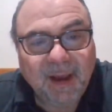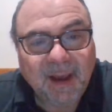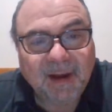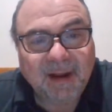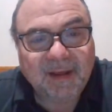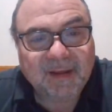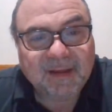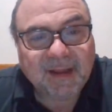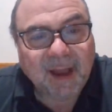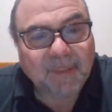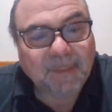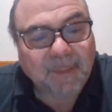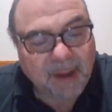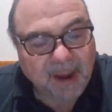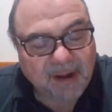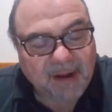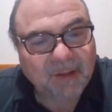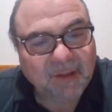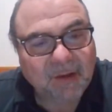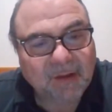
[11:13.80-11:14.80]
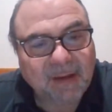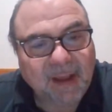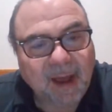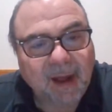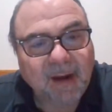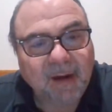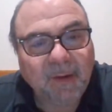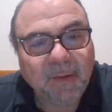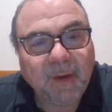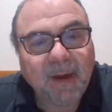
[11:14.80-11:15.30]
And he stopped by and he looked
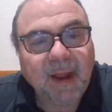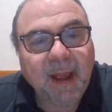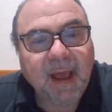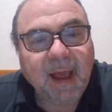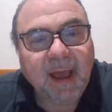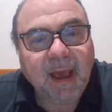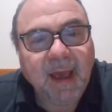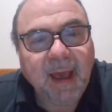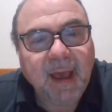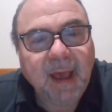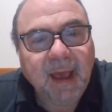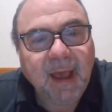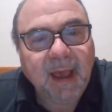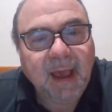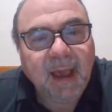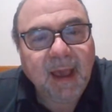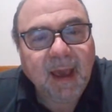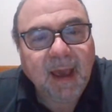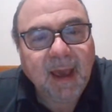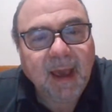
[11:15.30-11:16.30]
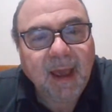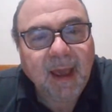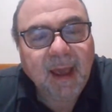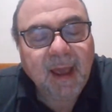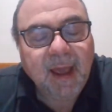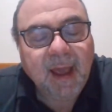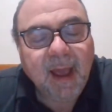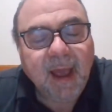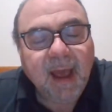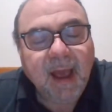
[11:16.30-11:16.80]
down and he went, "Hey, hey,
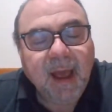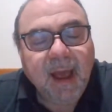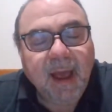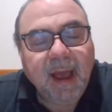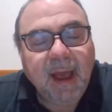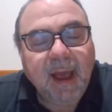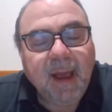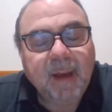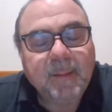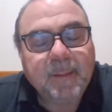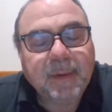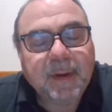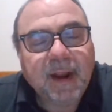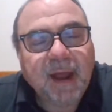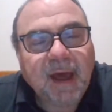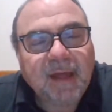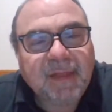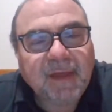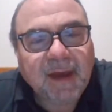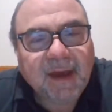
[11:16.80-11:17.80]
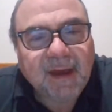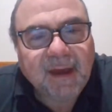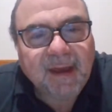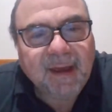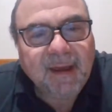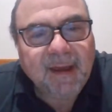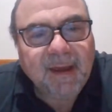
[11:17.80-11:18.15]
brother."